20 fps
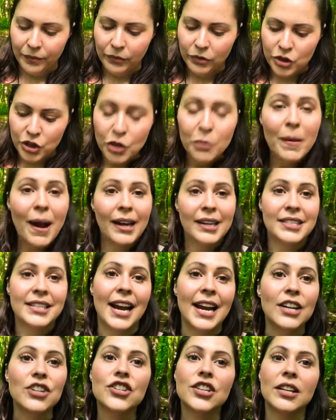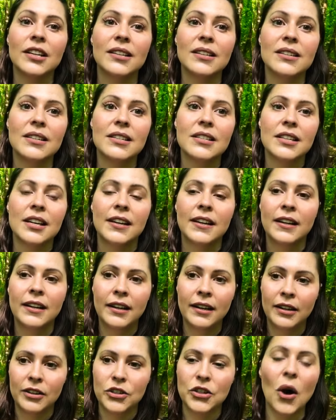do meditations,
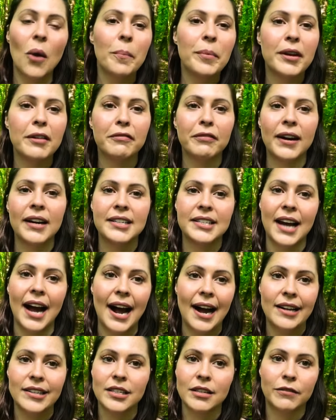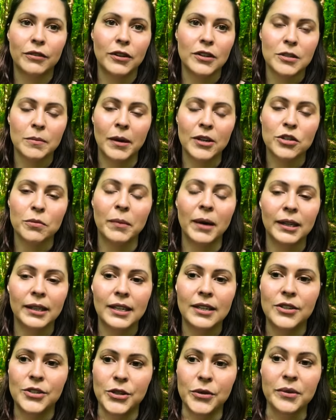don't be afraid to ask for as much
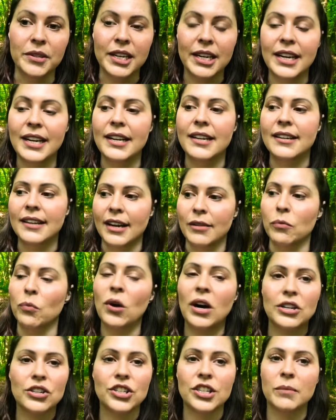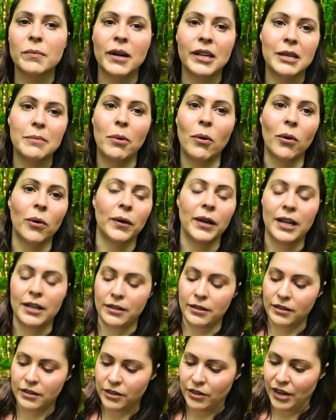money as you need, and watch the money pour
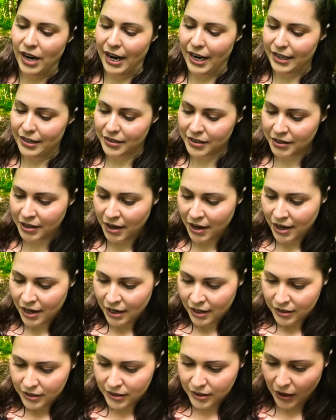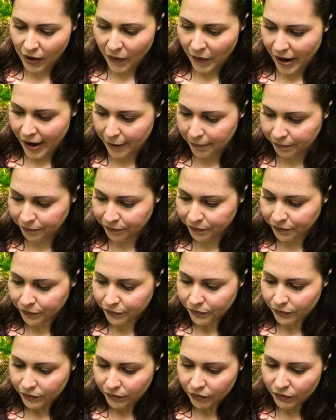in, you guys. So
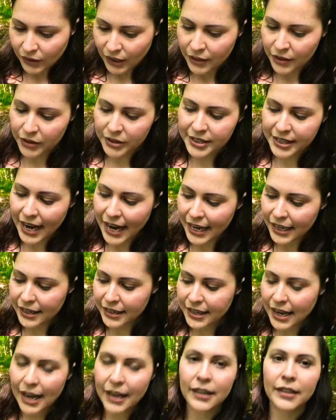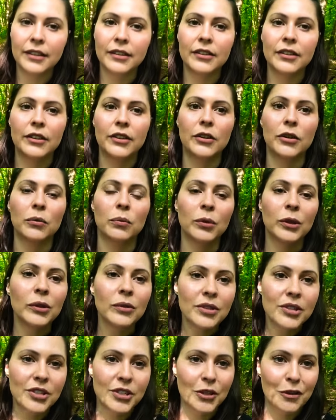they're saying that the
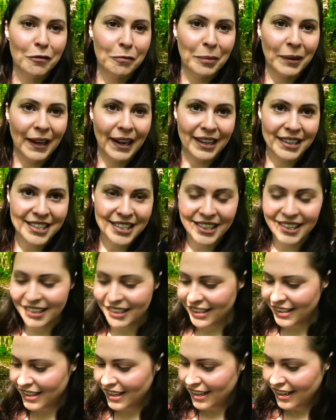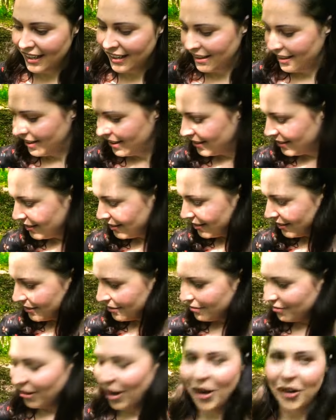roots you've planted,
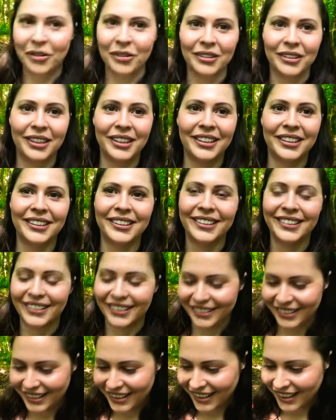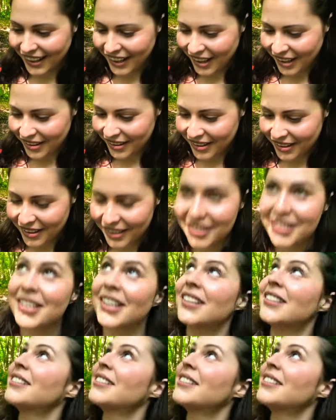whoa, there's like